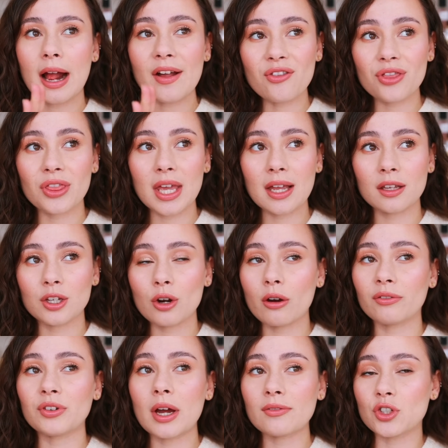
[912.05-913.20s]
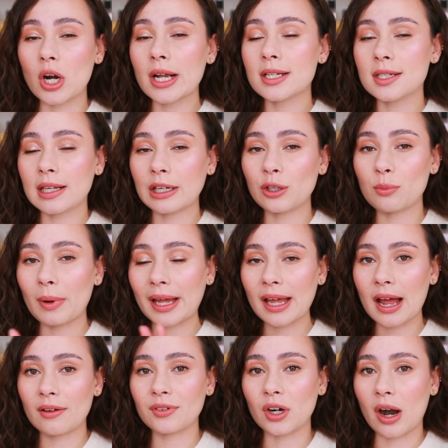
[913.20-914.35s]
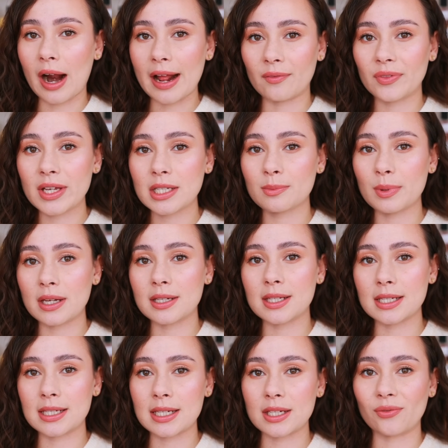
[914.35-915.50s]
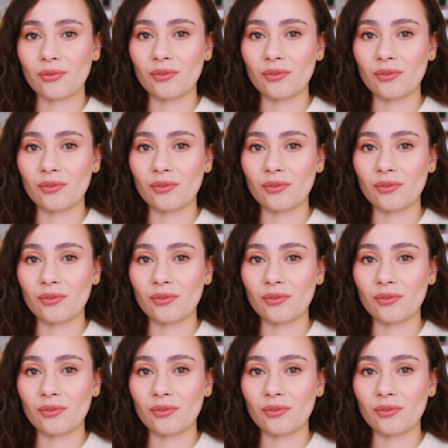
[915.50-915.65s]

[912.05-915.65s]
i think you know if you have dry skin you might have your eye on this because this is